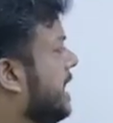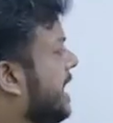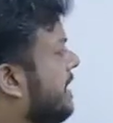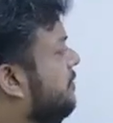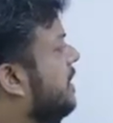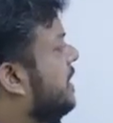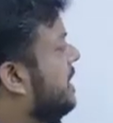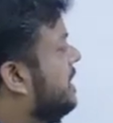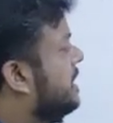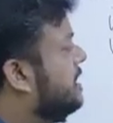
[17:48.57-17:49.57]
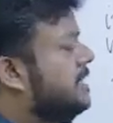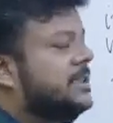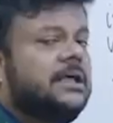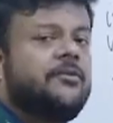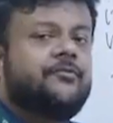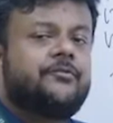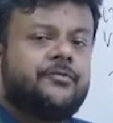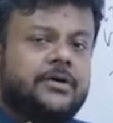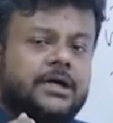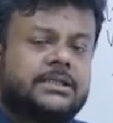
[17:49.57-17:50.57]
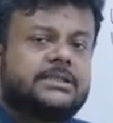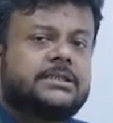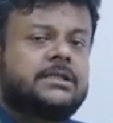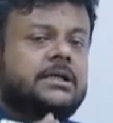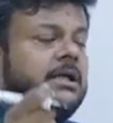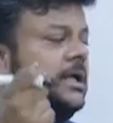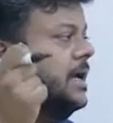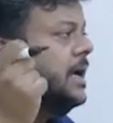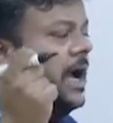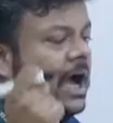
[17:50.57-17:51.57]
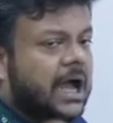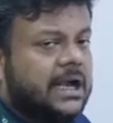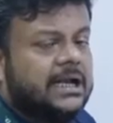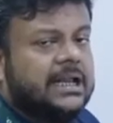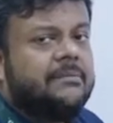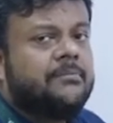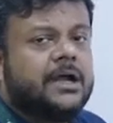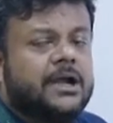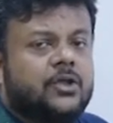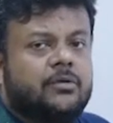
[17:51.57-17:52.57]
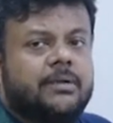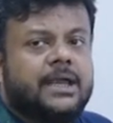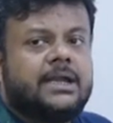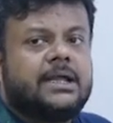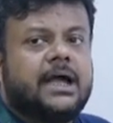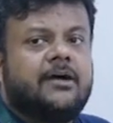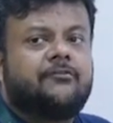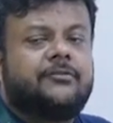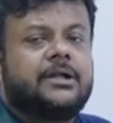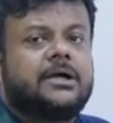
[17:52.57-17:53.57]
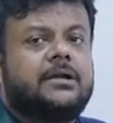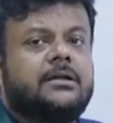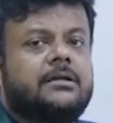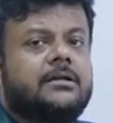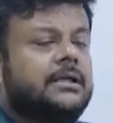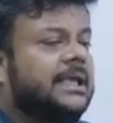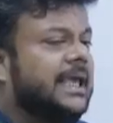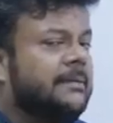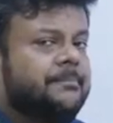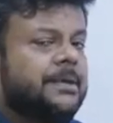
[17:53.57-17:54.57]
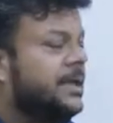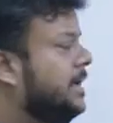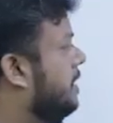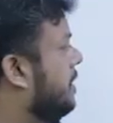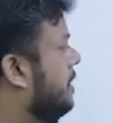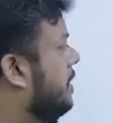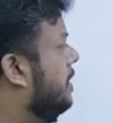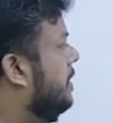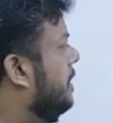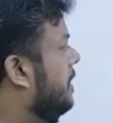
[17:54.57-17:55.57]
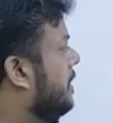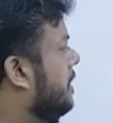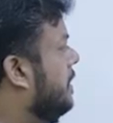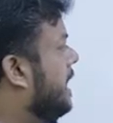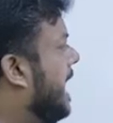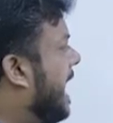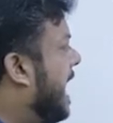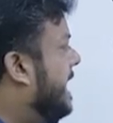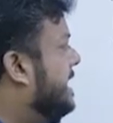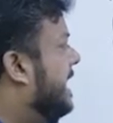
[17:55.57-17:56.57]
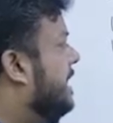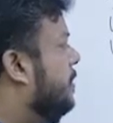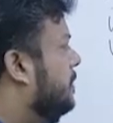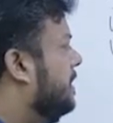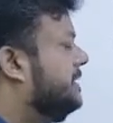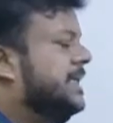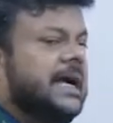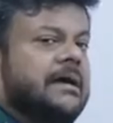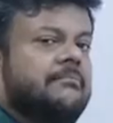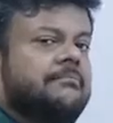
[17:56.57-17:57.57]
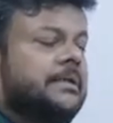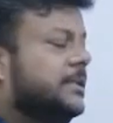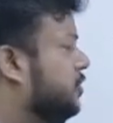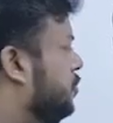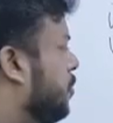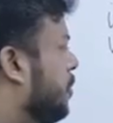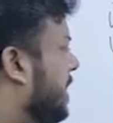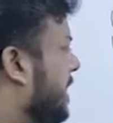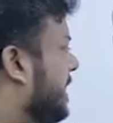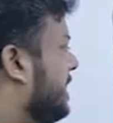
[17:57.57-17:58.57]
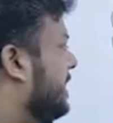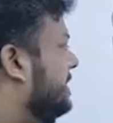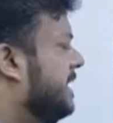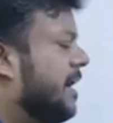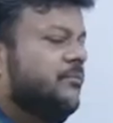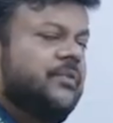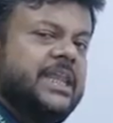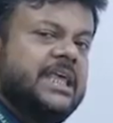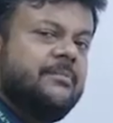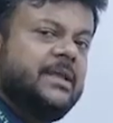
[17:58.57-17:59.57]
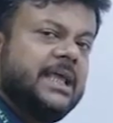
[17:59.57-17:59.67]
It will return the first unnamed argument after AP, add that to the sum, store it in the sum variable